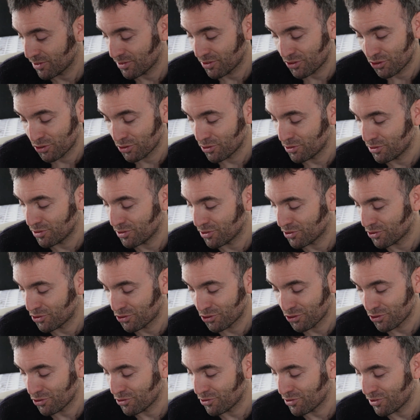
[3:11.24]

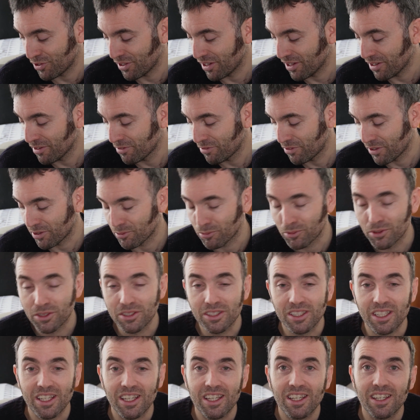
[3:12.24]
sure enough, it
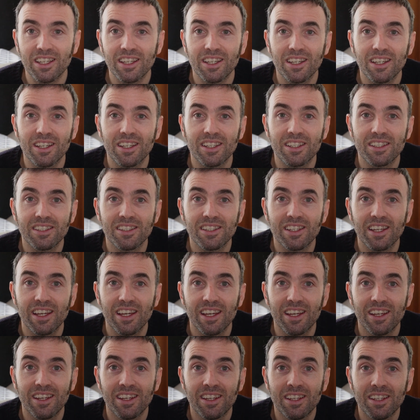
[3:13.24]
was a
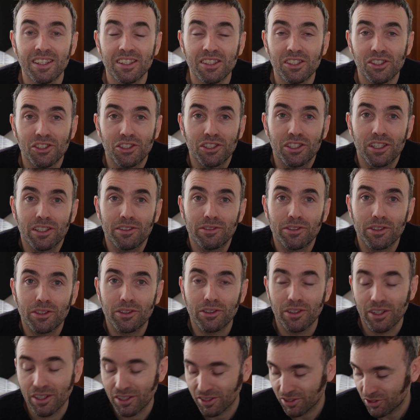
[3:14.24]

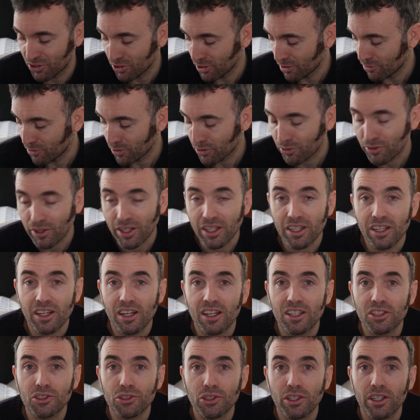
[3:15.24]
server grade
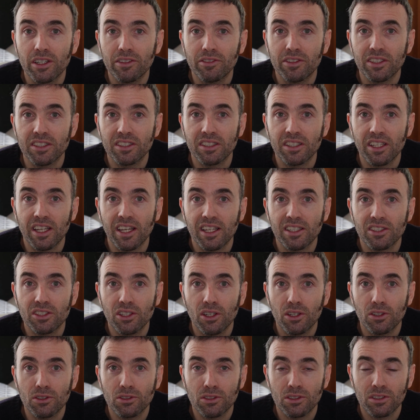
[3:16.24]
hard drive. It's an
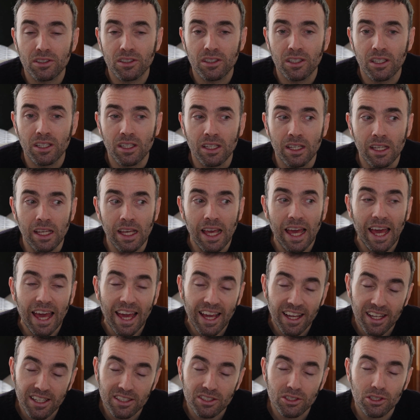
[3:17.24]

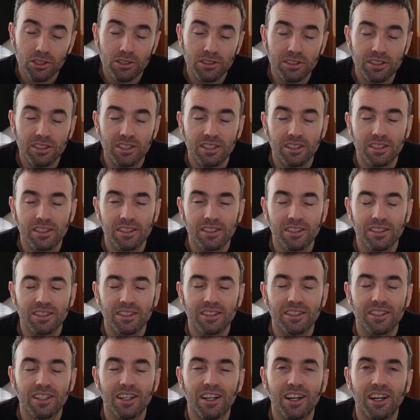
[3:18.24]
Exos
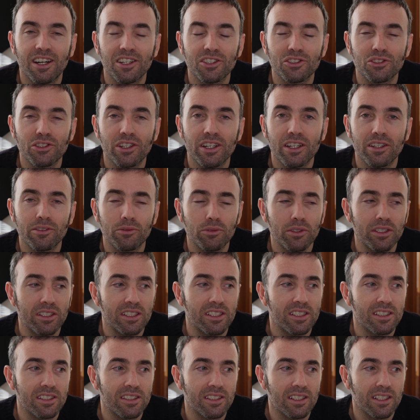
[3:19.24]
hard drive,
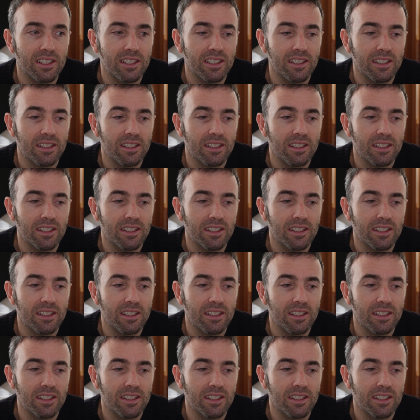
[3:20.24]
which is